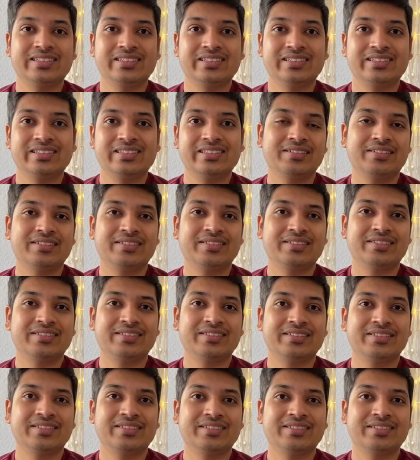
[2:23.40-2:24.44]

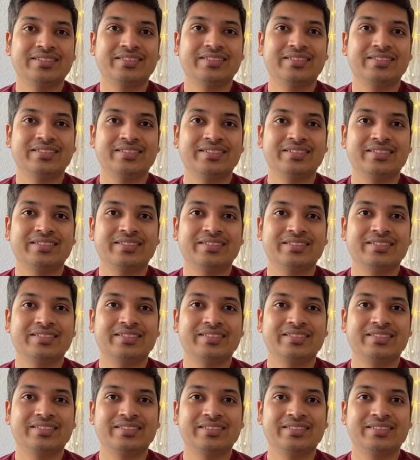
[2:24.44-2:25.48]

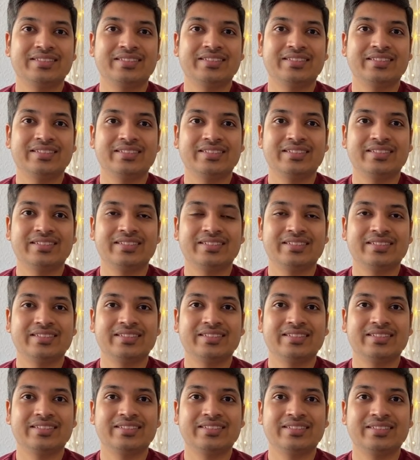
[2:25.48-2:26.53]

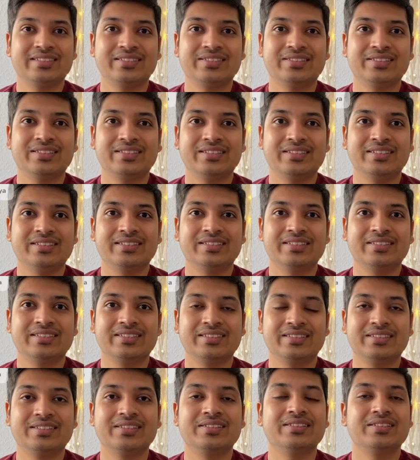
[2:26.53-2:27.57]

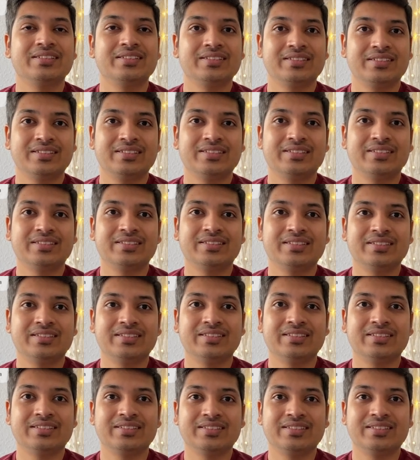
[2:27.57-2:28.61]

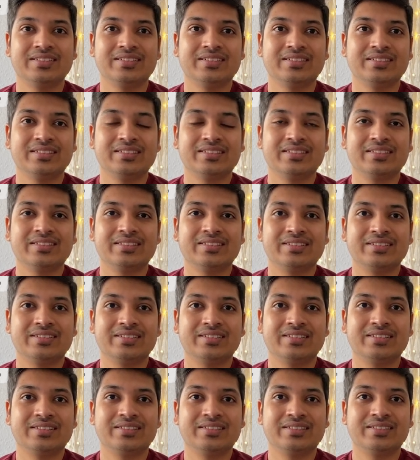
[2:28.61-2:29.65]

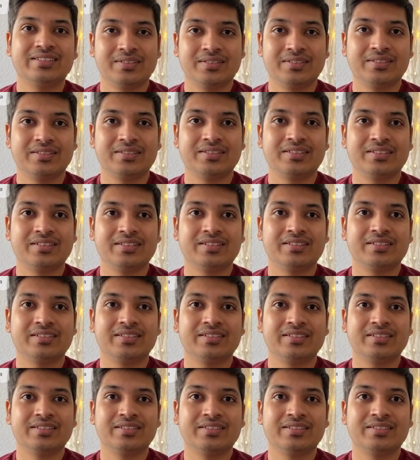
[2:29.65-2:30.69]

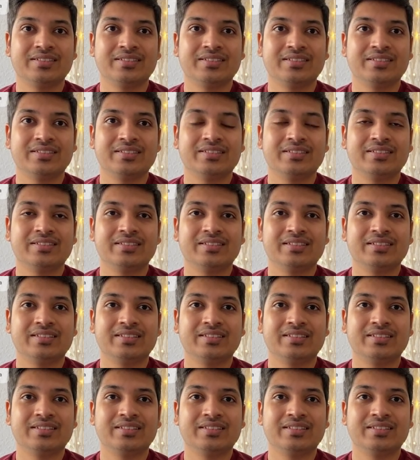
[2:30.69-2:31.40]
The person shown says nothing.